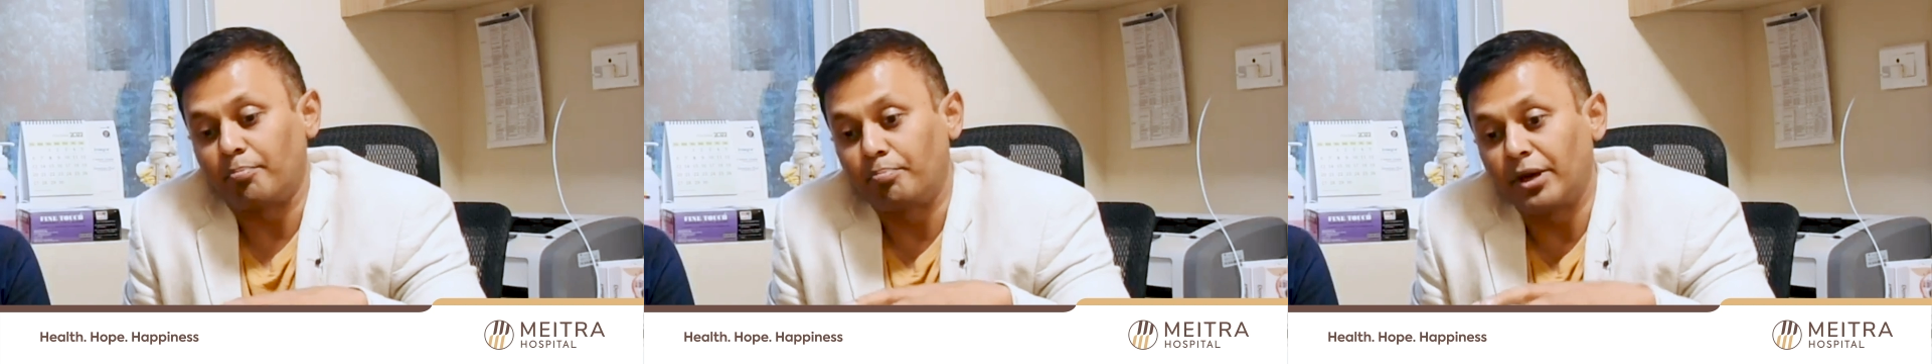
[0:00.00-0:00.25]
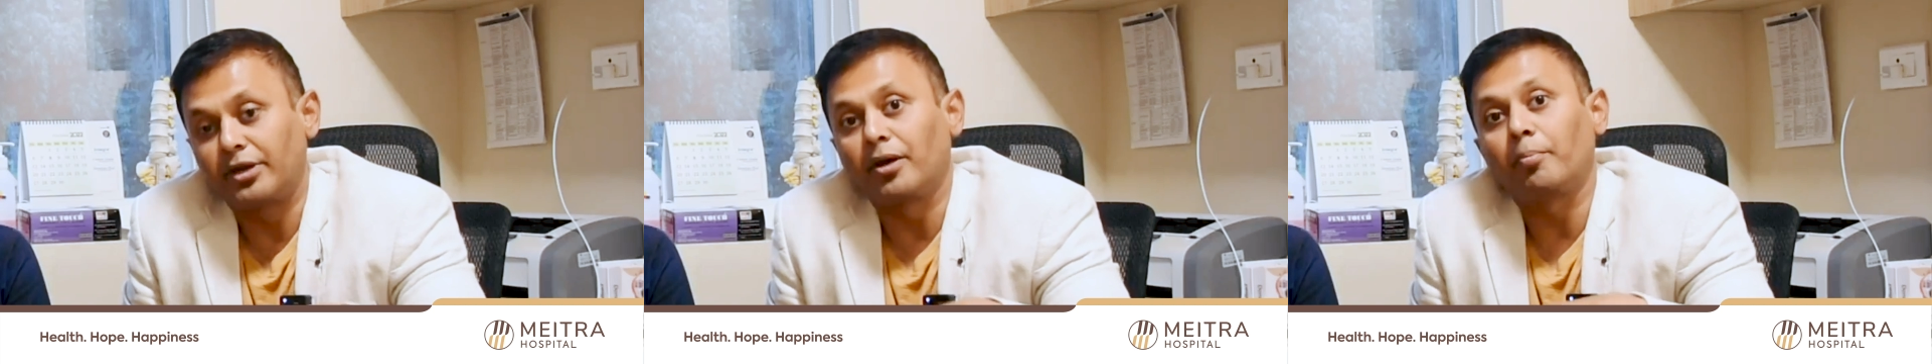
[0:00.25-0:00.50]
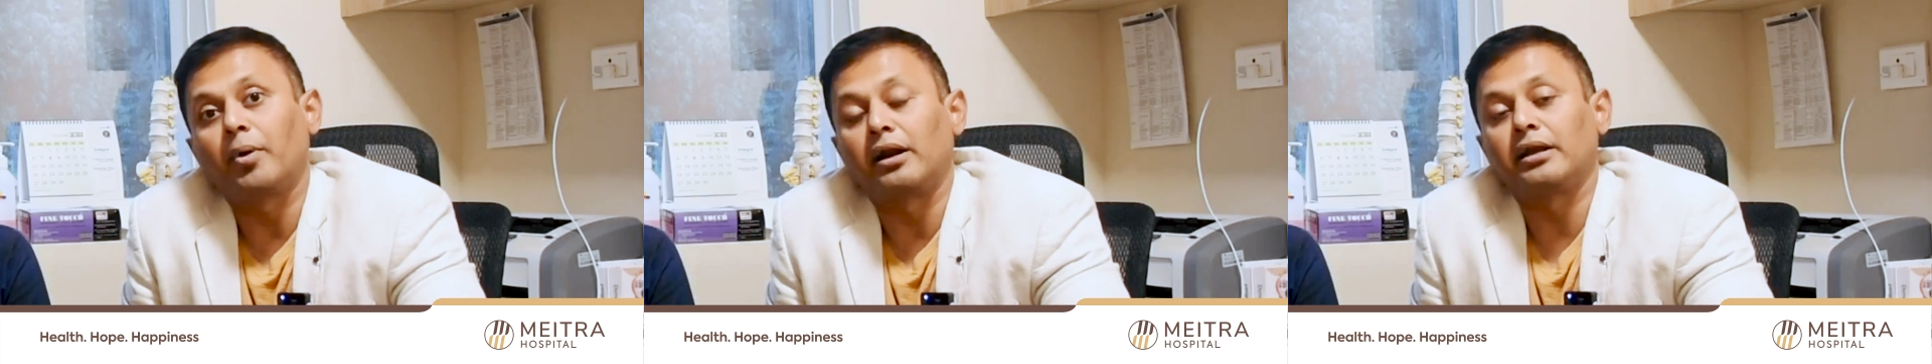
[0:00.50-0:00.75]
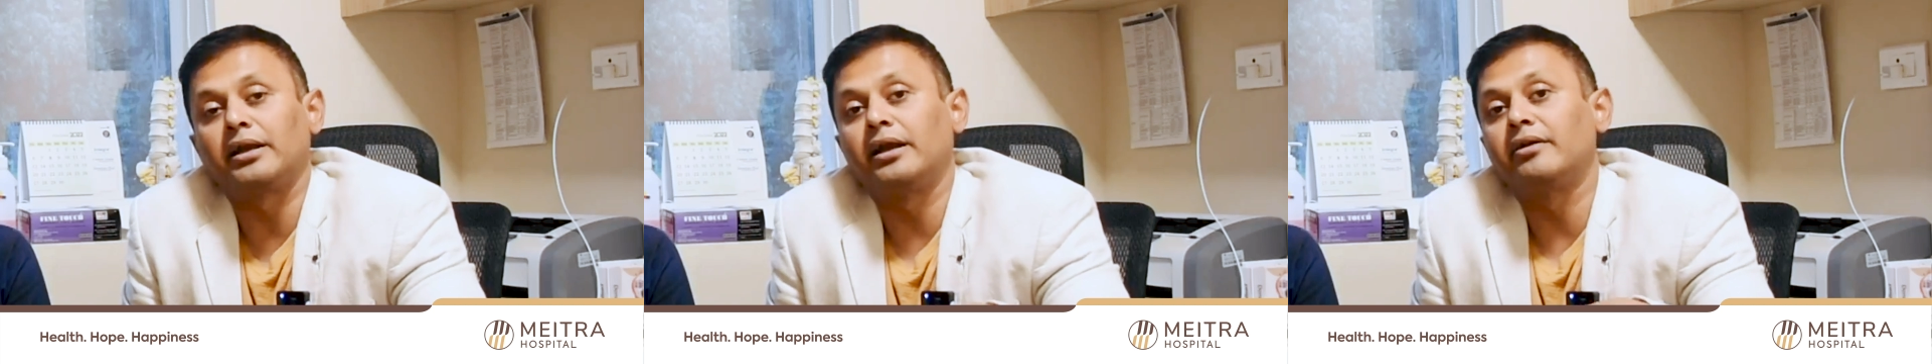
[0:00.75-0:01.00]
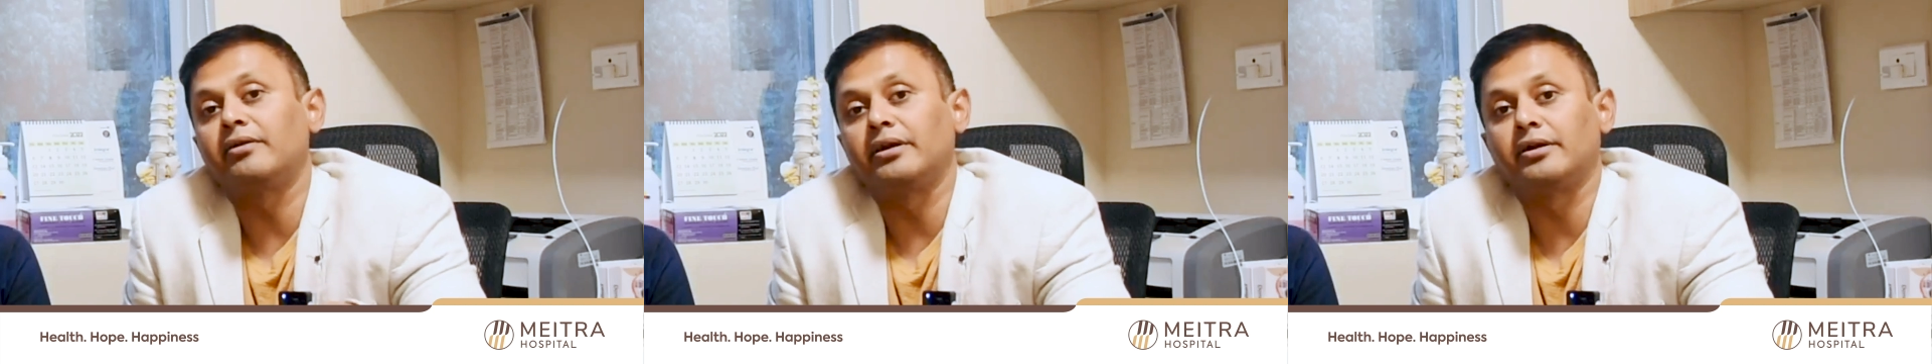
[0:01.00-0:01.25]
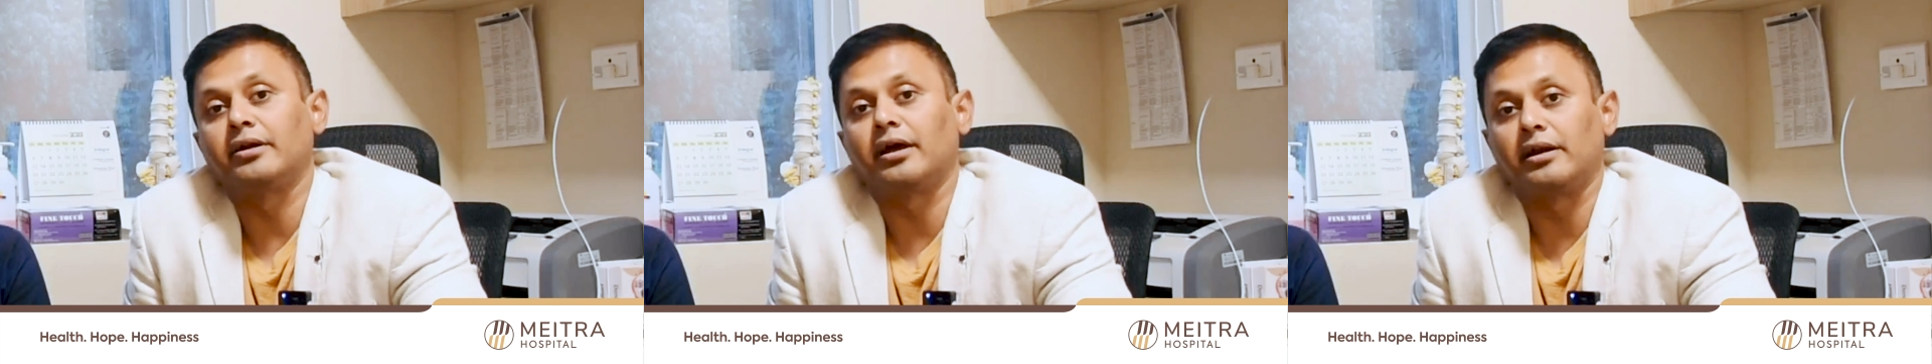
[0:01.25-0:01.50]
picked up early and
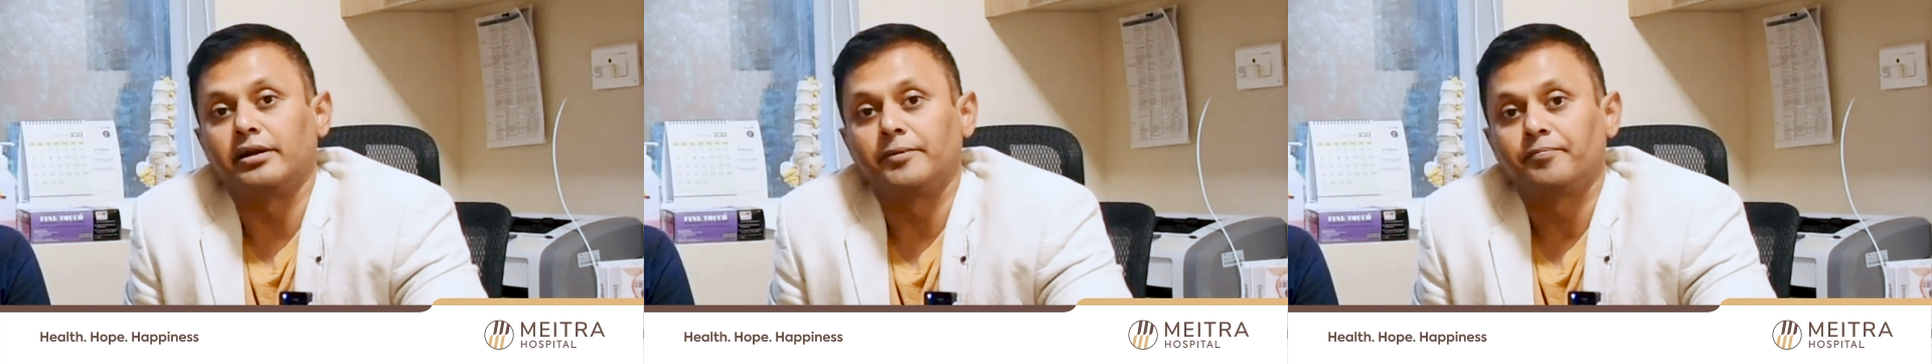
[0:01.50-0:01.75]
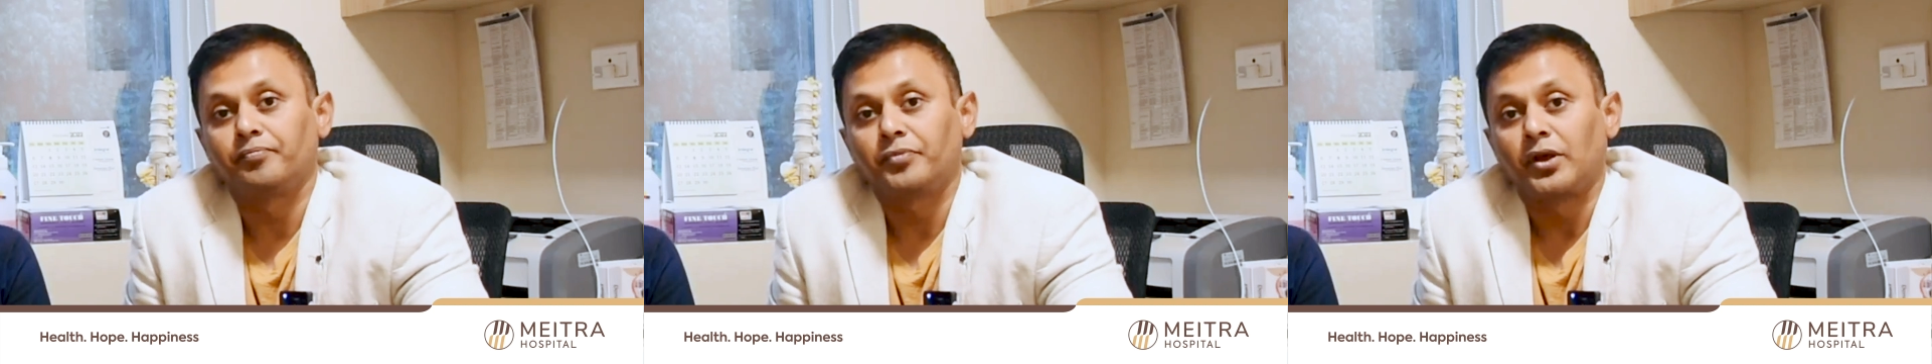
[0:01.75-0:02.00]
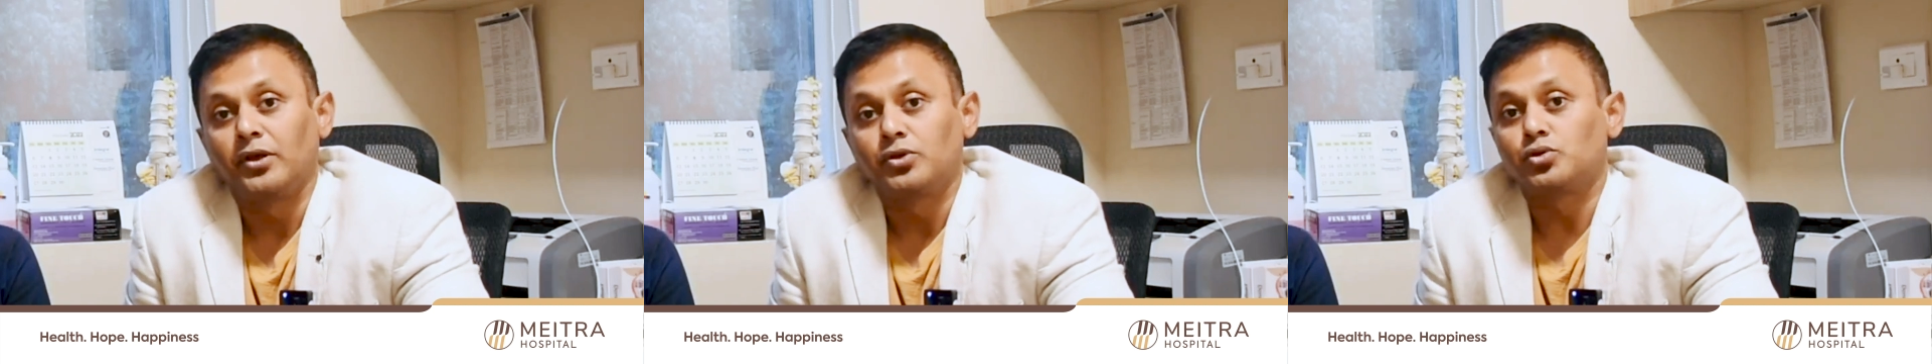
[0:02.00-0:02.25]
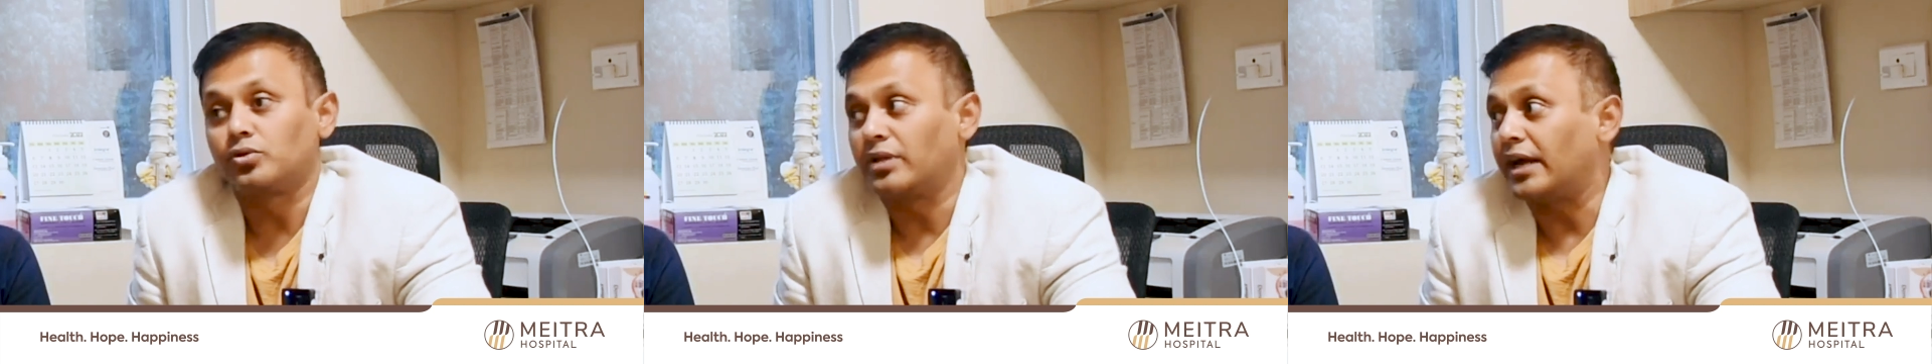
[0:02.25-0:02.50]
treated early. So